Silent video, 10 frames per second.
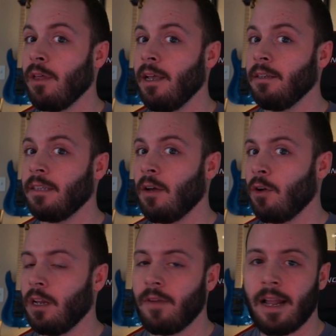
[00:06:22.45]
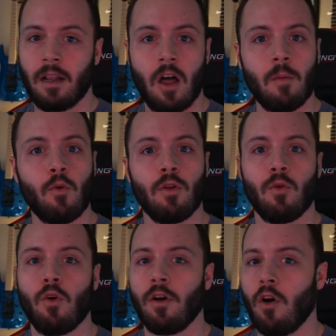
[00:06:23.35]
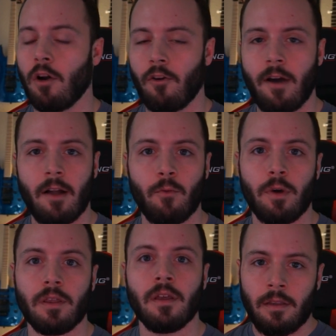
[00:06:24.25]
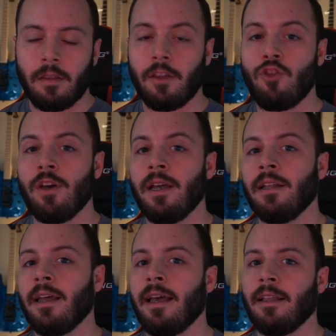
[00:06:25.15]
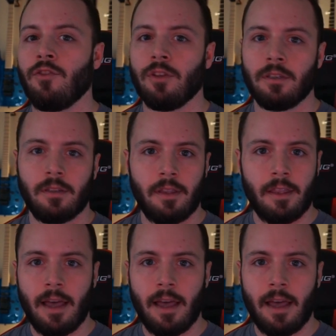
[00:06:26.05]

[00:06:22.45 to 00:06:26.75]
things that could have had a lot more lore going around with the djinn, and just,